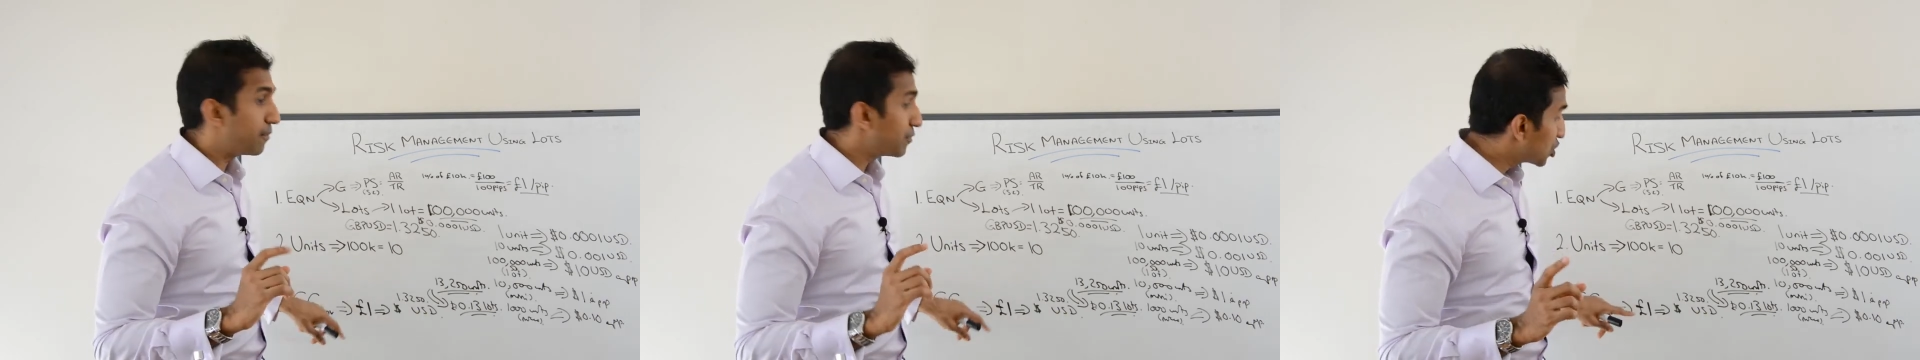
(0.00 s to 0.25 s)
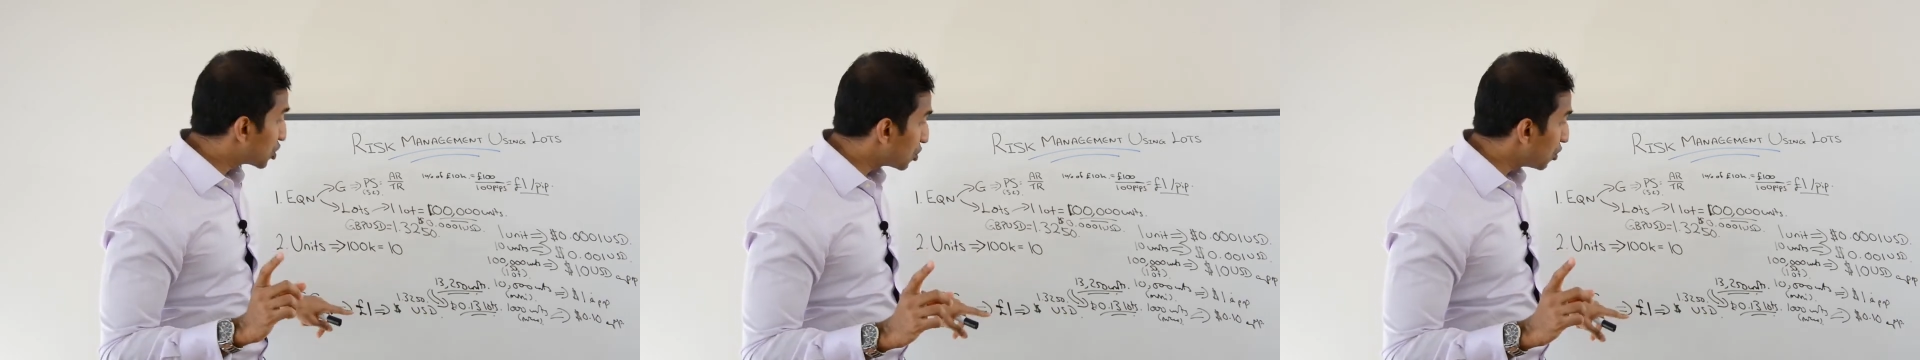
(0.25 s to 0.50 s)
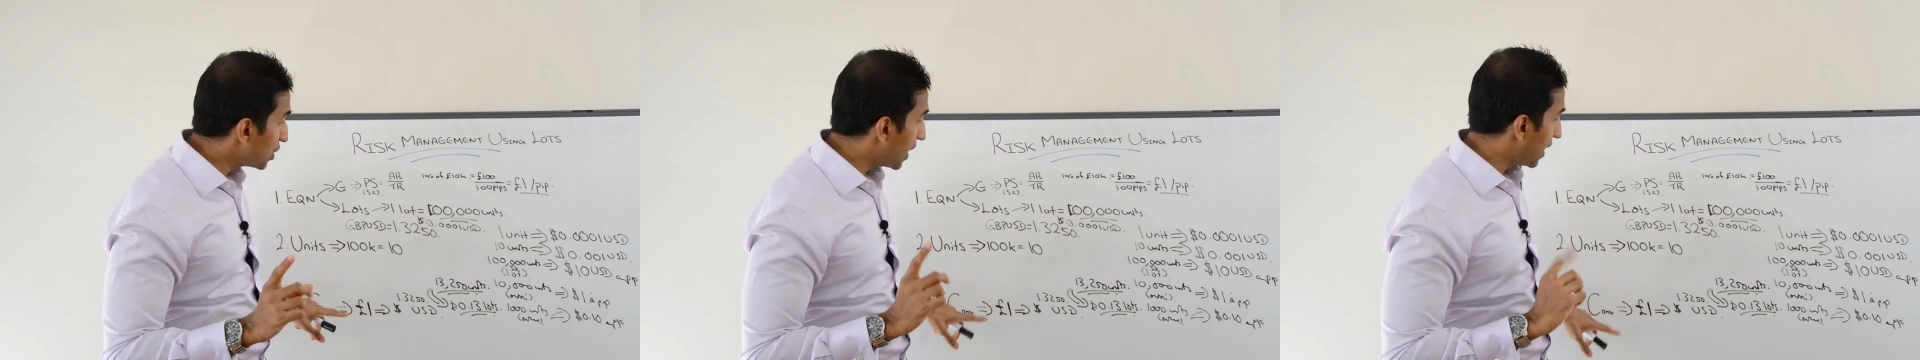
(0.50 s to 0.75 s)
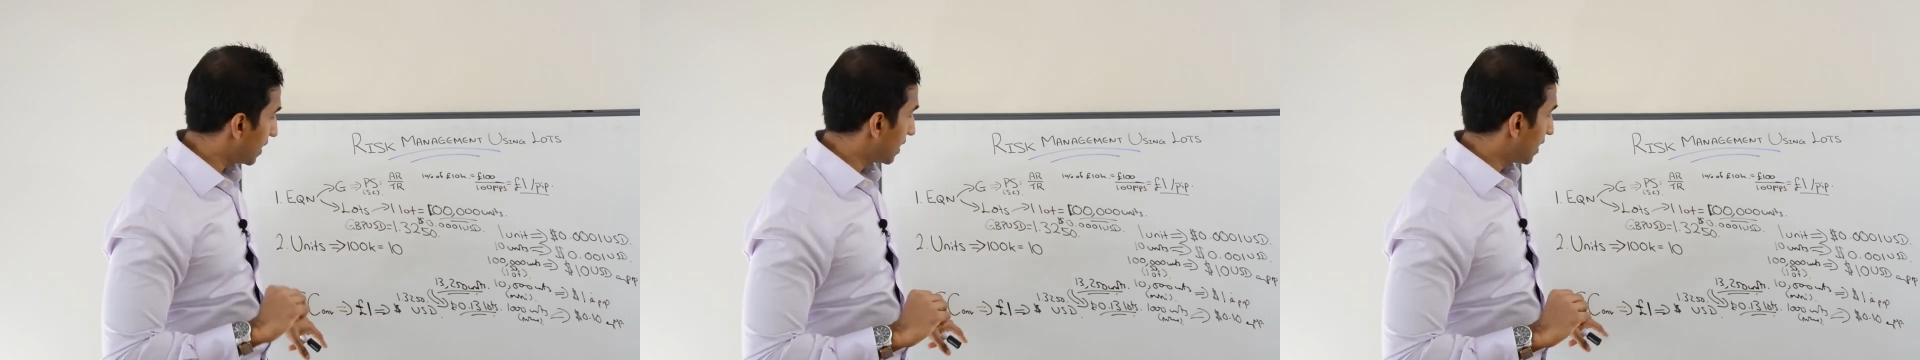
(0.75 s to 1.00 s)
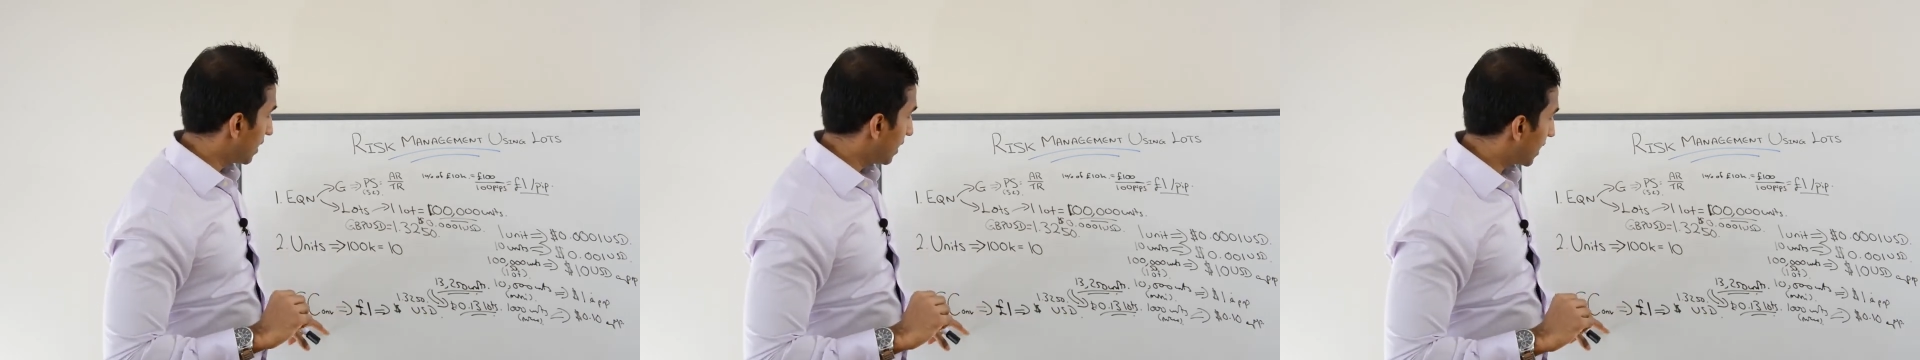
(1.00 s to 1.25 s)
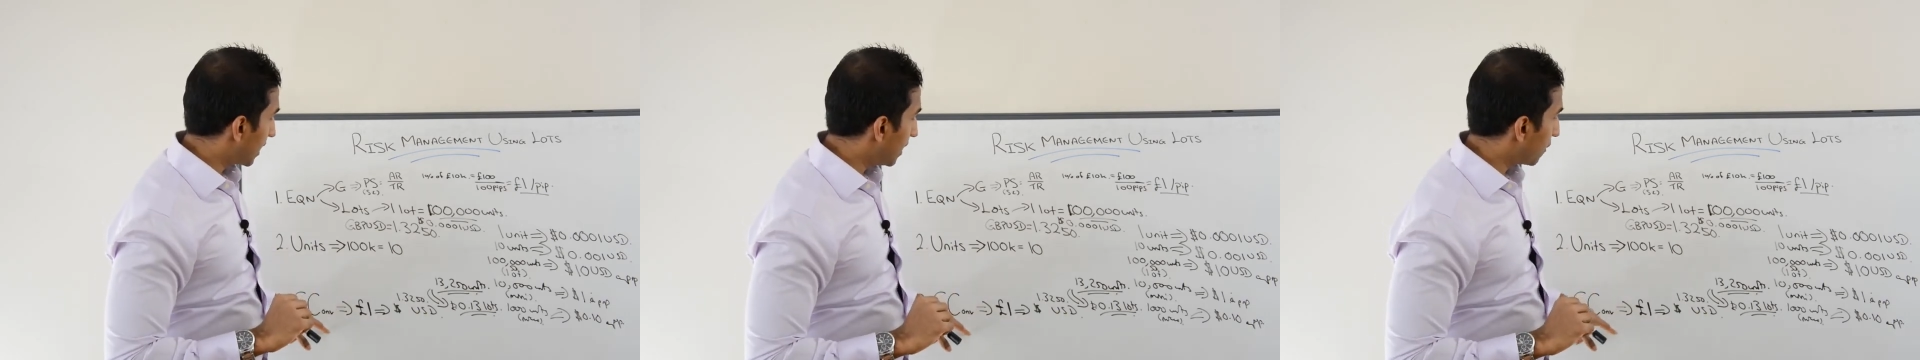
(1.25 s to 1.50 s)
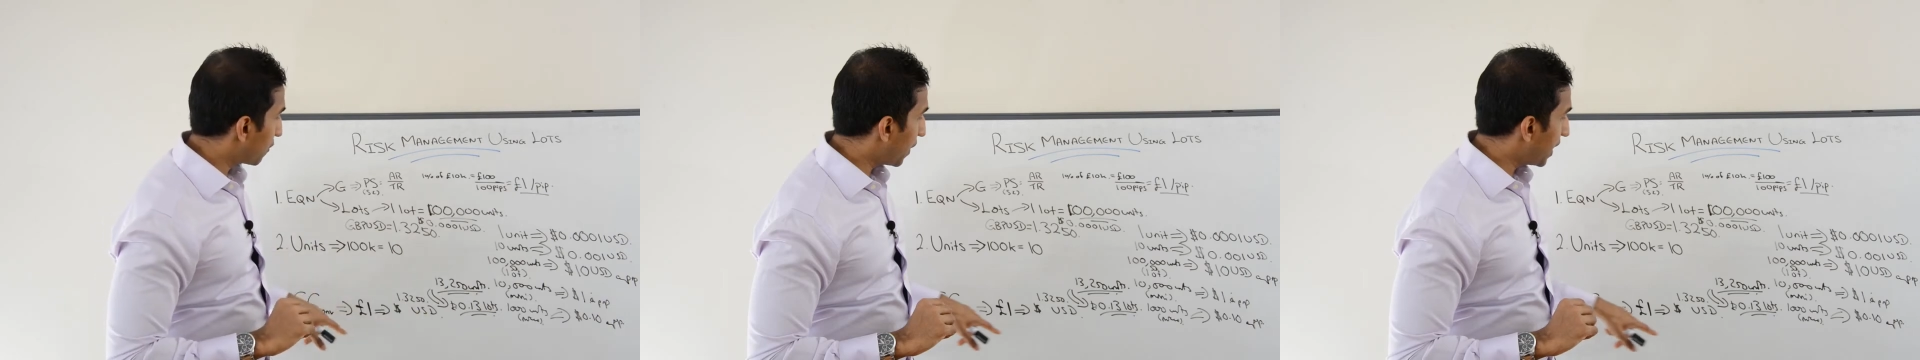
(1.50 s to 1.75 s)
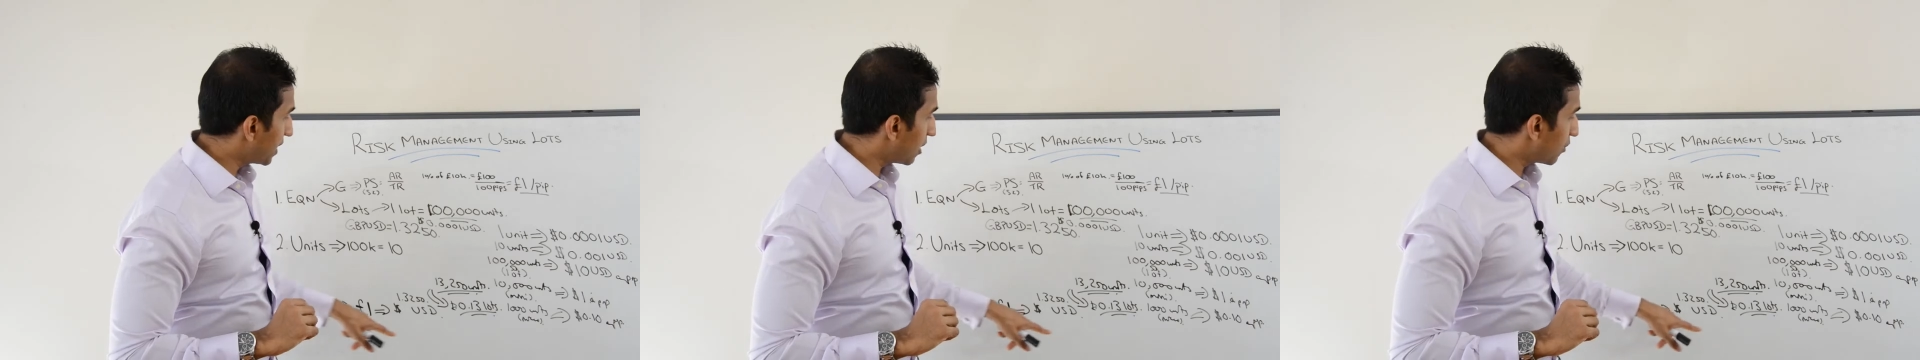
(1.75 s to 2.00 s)
so that they can then
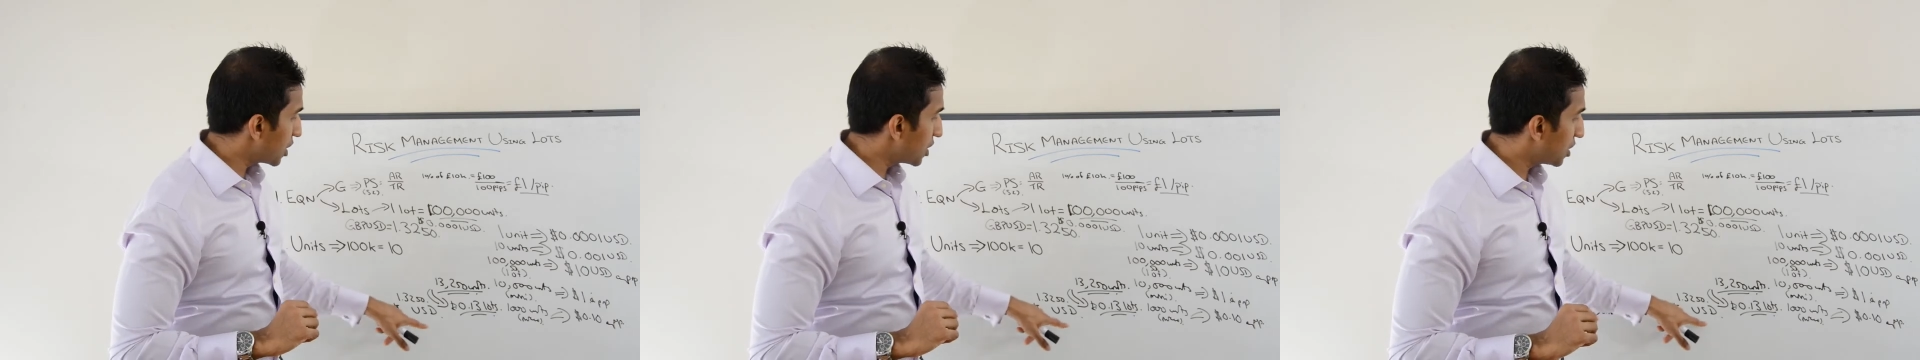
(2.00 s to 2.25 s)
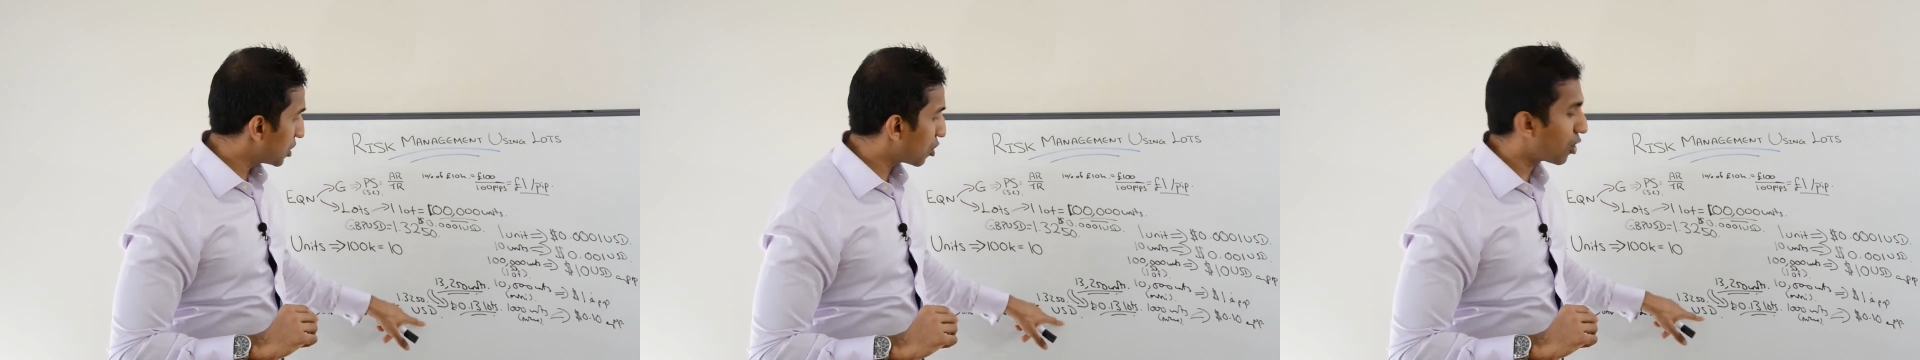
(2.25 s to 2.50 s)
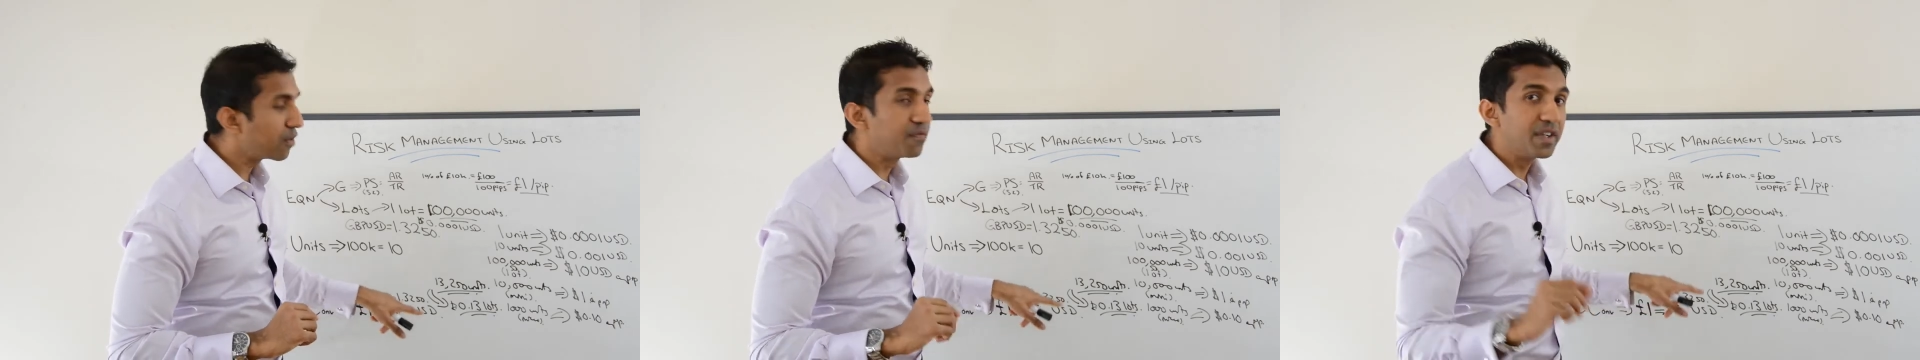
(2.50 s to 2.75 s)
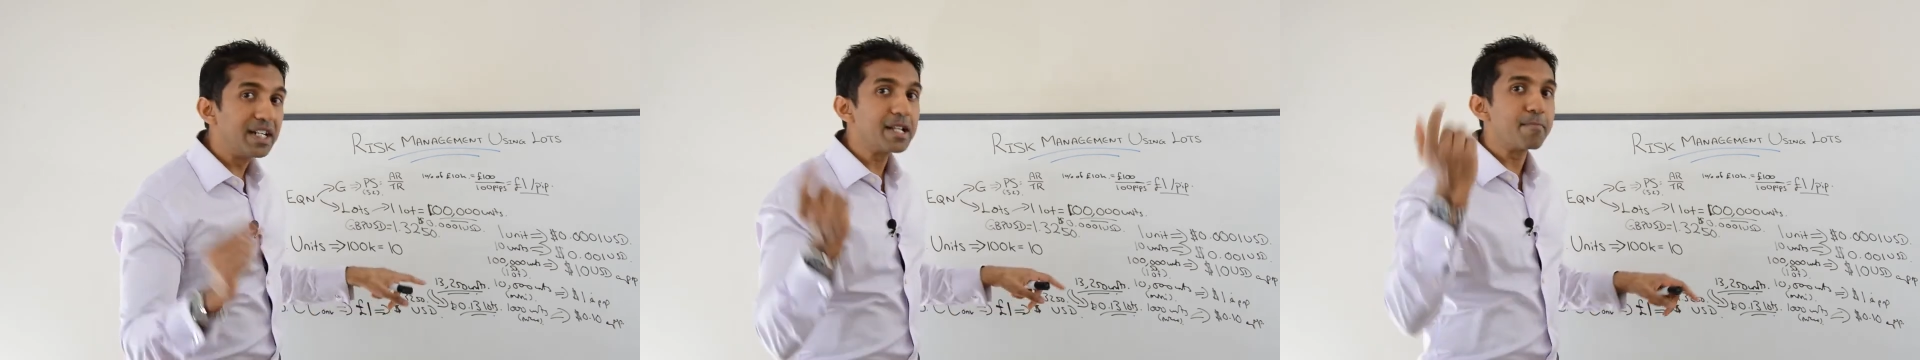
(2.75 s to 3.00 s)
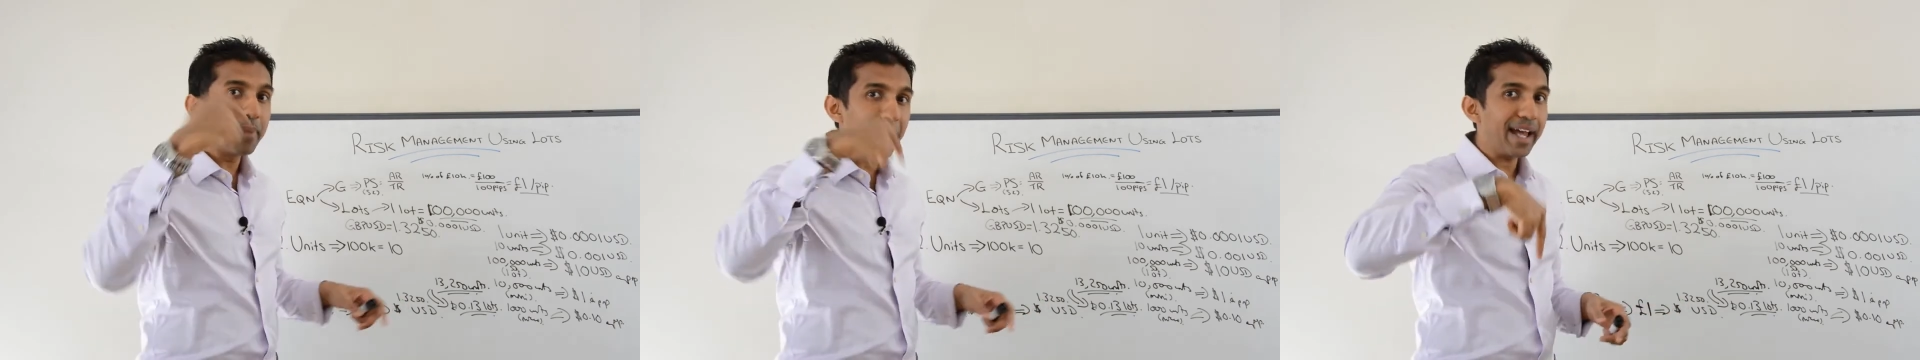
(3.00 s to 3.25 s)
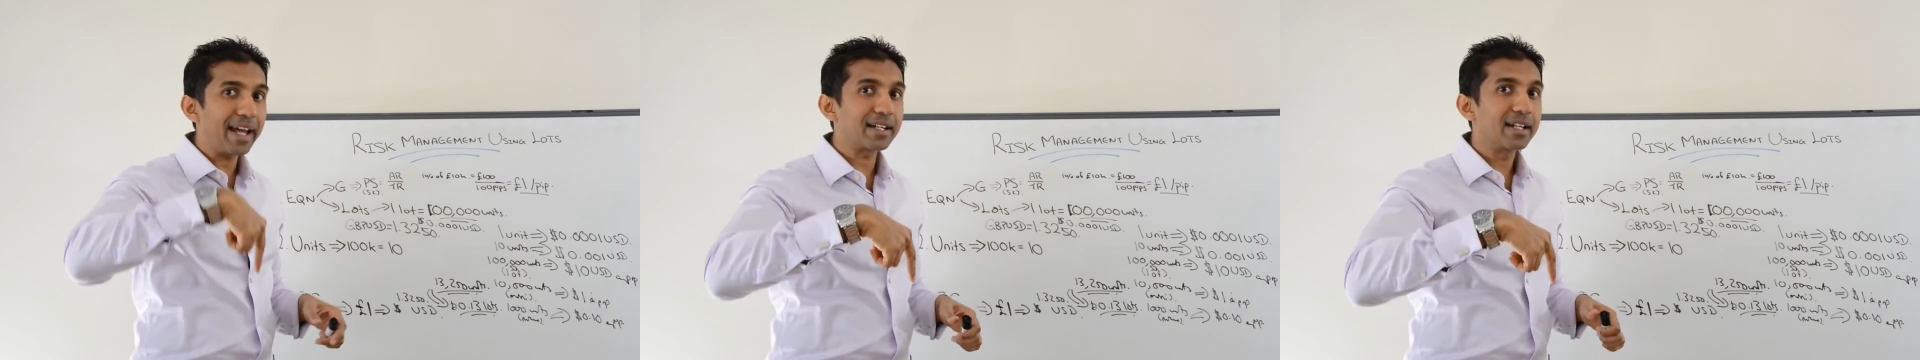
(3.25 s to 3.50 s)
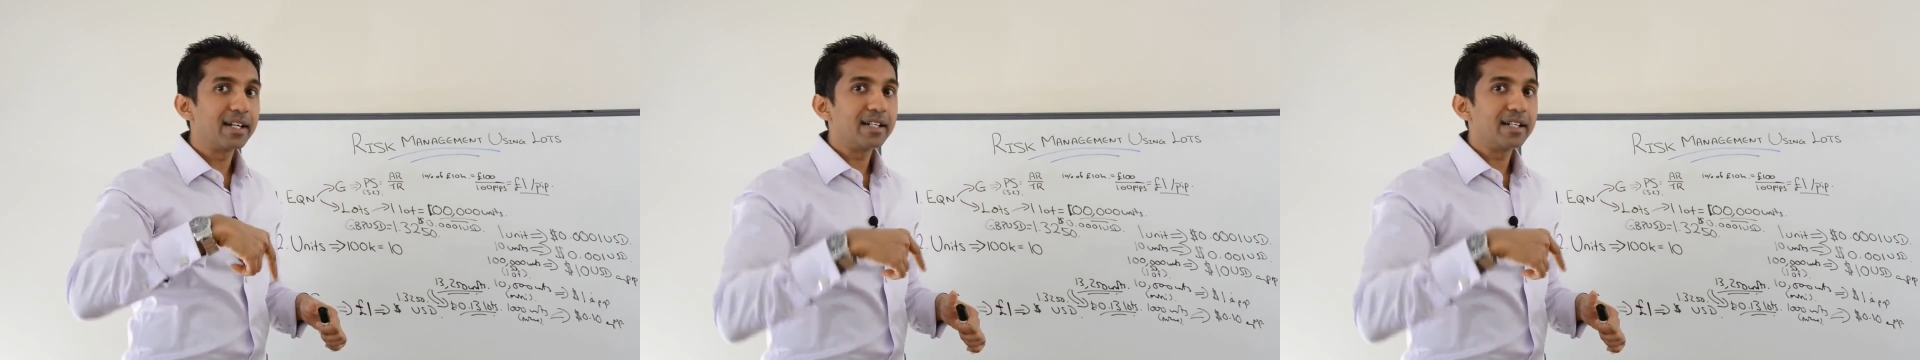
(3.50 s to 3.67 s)
find out whether they need to convert it back